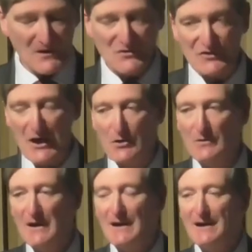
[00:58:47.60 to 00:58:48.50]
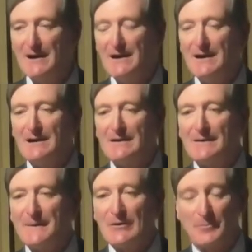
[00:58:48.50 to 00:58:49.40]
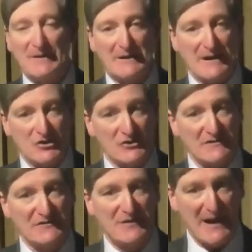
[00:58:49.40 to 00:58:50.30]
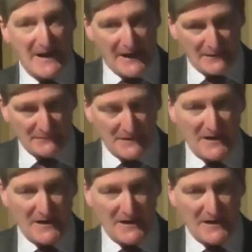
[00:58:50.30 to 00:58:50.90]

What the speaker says: So the obligation is there.